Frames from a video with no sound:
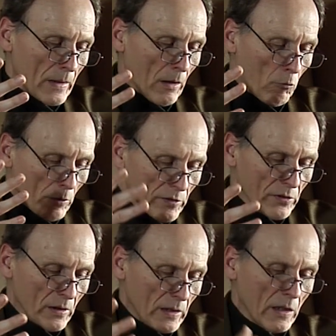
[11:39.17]

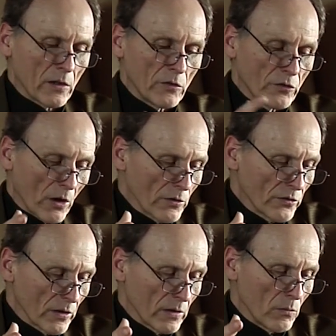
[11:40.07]
arisen in
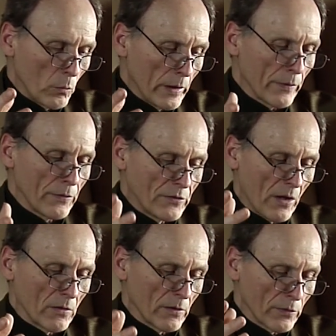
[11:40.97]
conjunction with
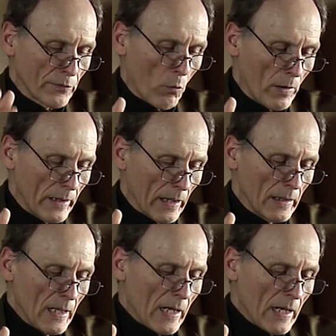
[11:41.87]
gender dysphoria.